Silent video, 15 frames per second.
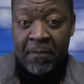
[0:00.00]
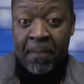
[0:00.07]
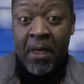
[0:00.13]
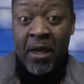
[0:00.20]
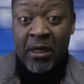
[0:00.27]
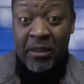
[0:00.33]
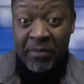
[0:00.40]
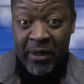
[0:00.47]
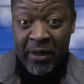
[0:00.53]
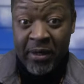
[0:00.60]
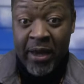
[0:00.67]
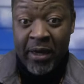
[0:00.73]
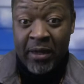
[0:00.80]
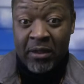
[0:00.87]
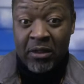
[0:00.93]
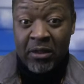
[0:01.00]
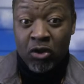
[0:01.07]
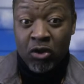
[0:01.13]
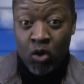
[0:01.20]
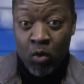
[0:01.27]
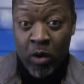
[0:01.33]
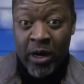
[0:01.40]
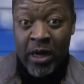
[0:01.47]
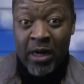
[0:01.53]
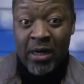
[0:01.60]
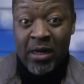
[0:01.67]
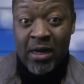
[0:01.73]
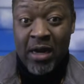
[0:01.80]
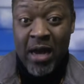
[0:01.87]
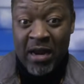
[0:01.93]
I speak like someone that
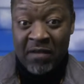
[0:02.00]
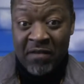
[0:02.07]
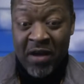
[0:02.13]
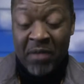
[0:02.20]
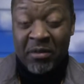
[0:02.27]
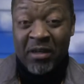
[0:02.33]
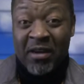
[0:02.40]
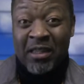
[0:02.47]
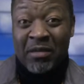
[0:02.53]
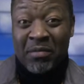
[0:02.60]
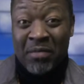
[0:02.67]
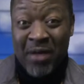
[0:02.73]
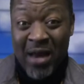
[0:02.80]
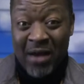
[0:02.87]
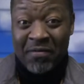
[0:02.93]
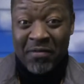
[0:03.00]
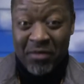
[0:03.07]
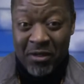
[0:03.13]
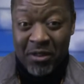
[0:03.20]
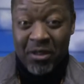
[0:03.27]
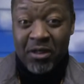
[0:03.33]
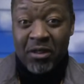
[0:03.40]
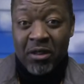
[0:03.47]
identifies himself as a black first.